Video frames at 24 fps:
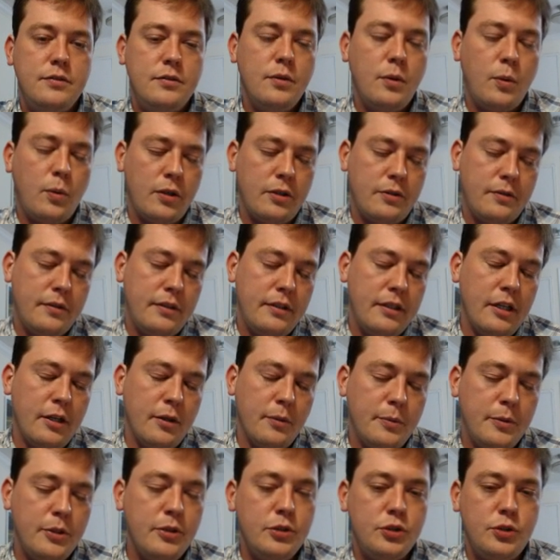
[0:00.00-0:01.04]
or
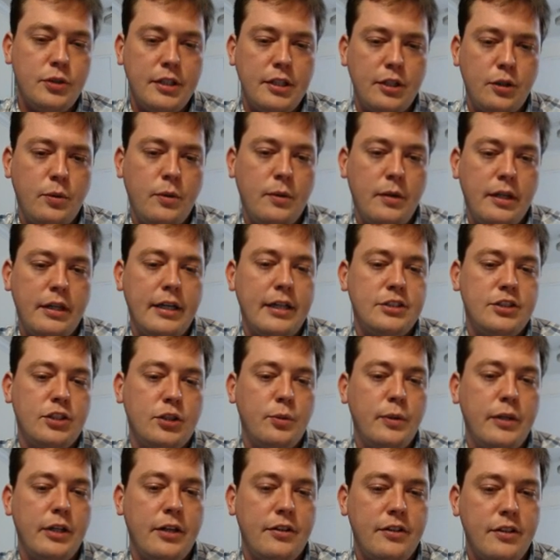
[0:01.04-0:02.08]
usually against the
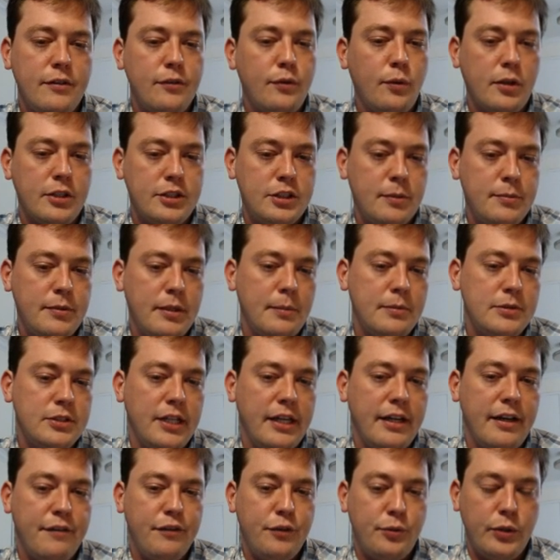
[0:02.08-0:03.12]
queen on d4, sometimes
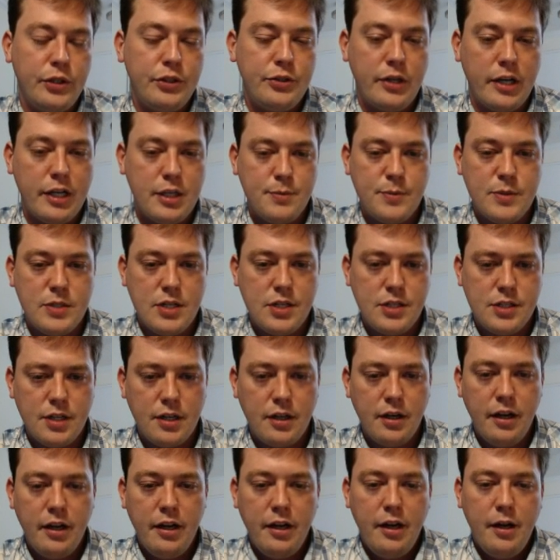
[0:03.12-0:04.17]
knight f3 transposition.